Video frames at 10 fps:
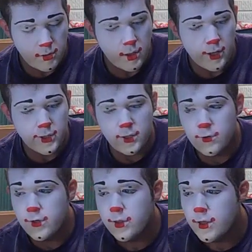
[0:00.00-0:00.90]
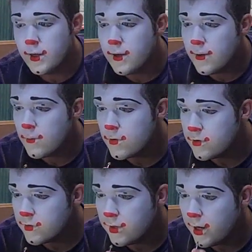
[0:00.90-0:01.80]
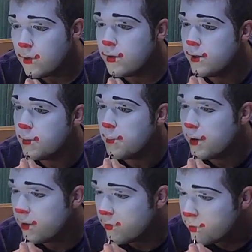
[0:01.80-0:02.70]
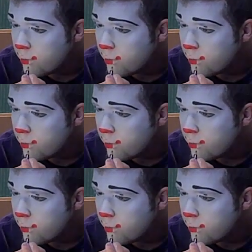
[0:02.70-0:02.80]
lining or anything. And we're just going to outline my mouth.